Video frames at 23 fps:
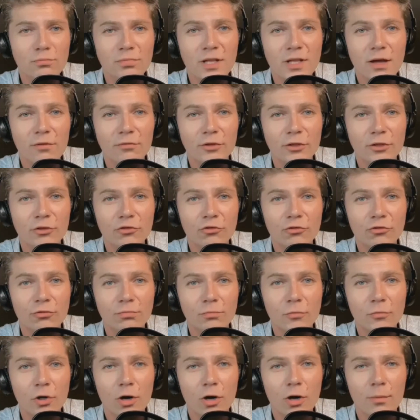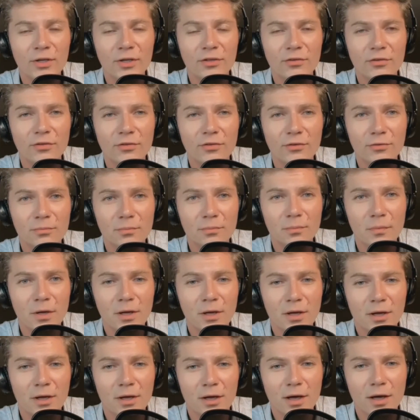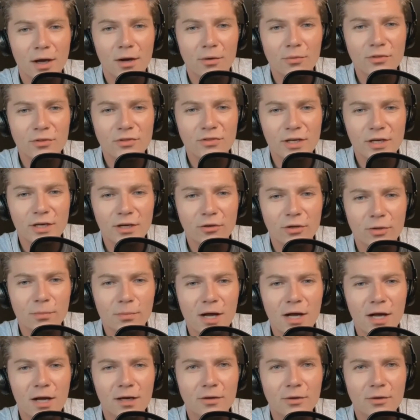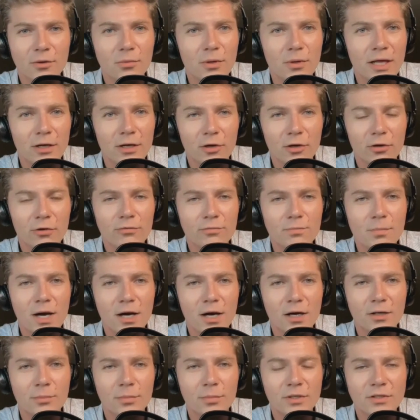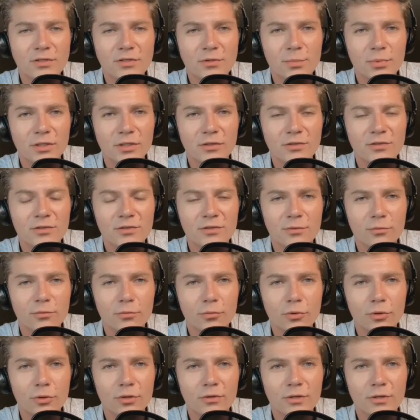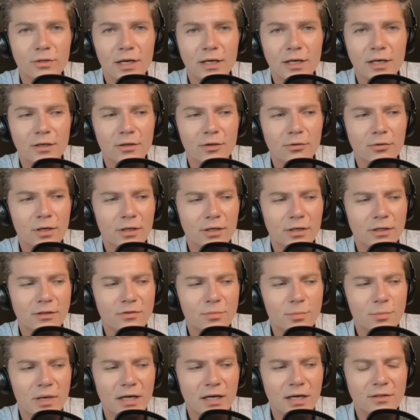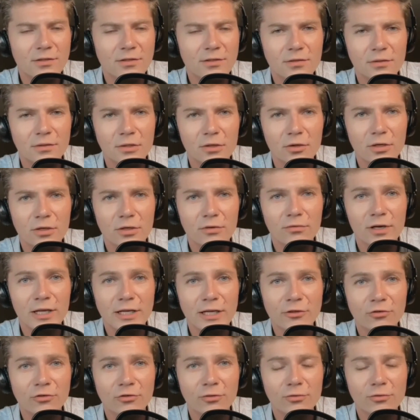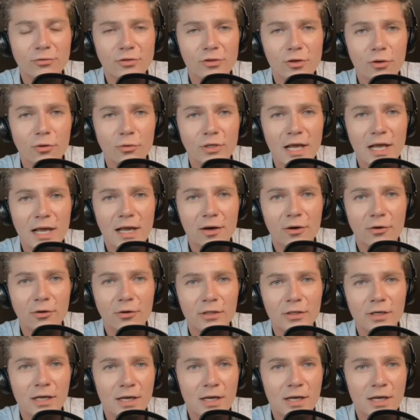dovish comments, I would say, or like a lot of market participants would expect, inflation to slow down.